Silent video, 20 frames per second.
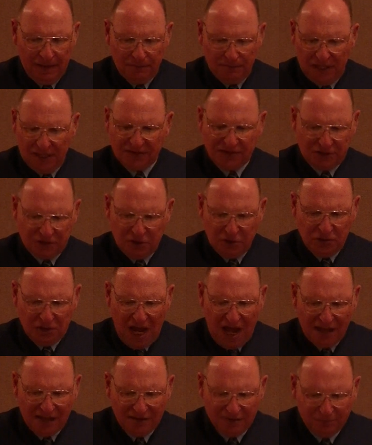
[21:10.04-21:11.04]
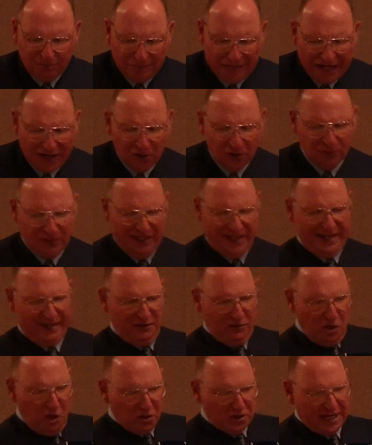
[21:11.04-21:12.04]
But do not merely
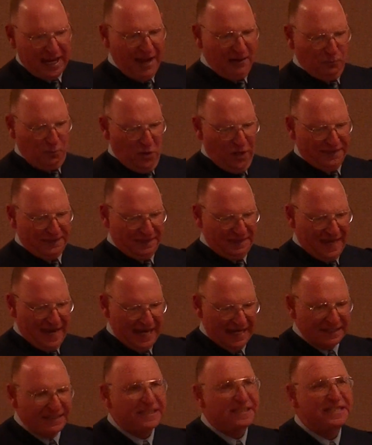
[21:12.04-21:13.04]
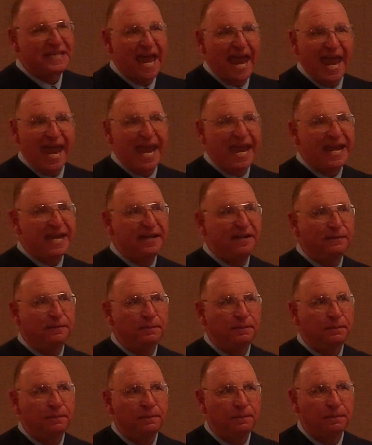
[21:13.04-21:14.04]
look at what they
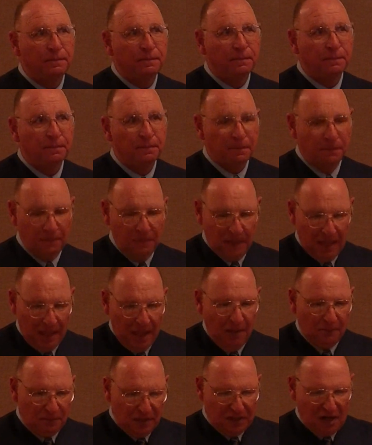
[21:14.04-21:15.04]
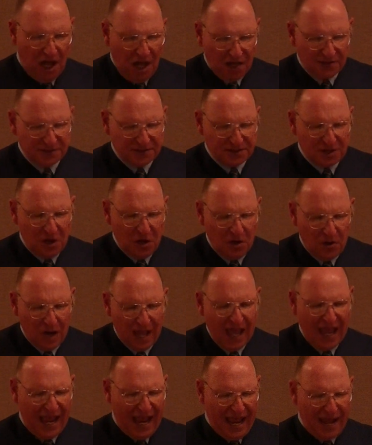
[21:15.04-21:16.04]
say, but
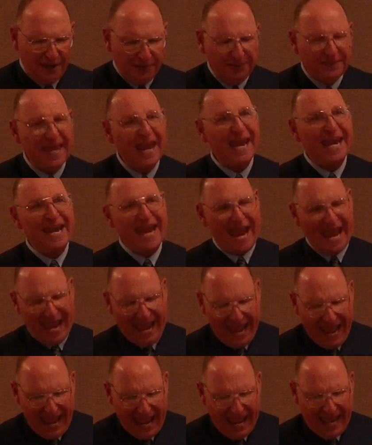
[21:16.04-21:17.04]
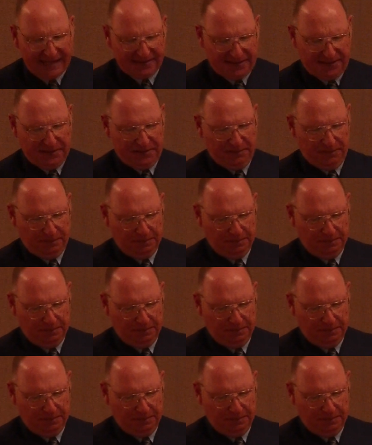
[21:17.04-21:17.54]
also how they act.